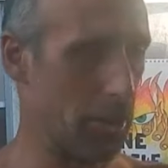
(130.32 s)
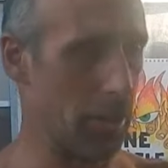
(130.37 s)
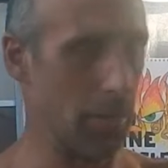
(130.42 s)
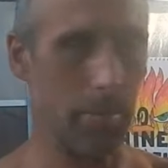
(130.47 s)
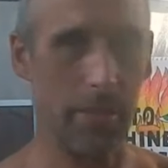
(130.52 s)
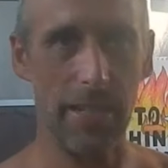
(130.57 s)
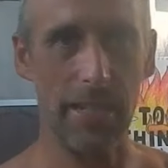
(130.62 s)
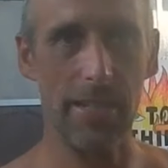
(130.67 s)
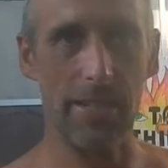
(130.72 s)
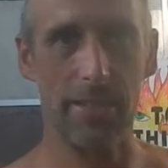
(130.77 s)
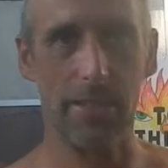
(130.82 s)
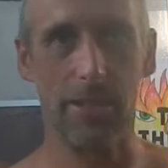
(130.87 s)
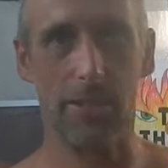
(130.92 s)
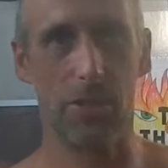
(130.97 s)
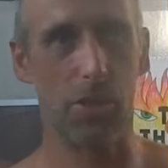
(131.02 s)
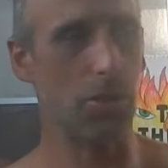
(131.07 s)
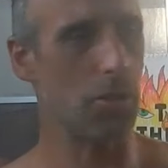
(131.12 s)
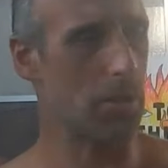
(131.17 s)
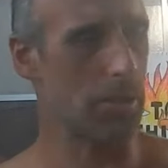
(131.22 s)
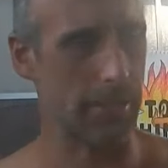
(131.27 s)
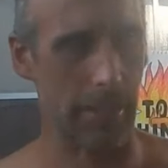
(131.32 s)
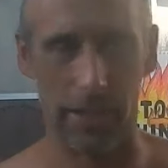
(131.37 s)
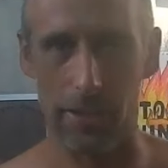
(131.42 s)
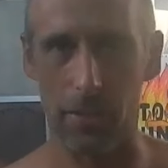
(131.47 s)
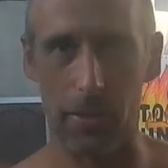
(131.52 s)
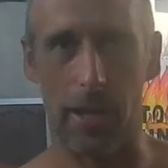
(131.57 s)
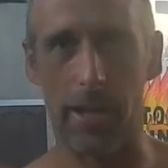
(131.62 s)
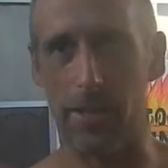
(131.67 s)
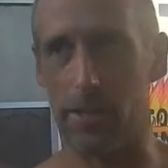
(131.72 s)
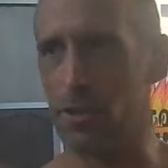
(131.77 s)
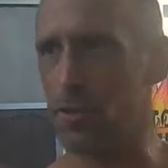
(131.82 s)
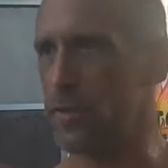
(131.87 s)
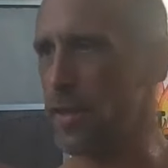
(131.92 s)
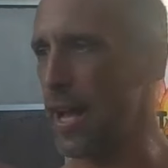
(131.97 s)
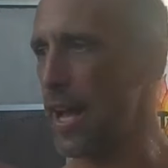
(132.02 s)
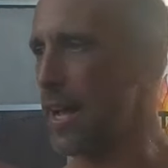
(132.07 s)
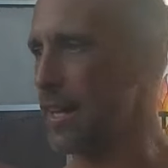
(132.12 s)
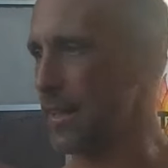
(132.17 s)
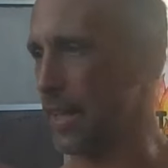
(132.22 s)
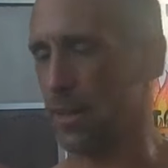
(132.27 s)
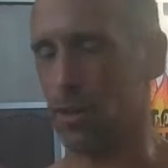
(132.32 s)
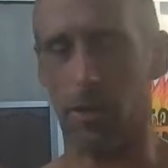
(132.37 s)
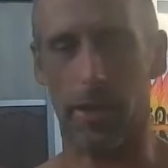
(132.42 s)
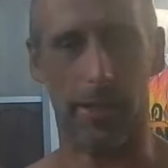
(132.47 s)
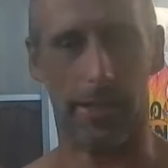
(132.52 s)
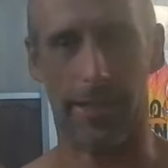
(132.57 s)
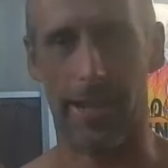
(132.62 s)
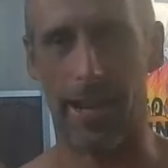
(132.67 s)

going to be easy to do because I know how to do that, and I know how to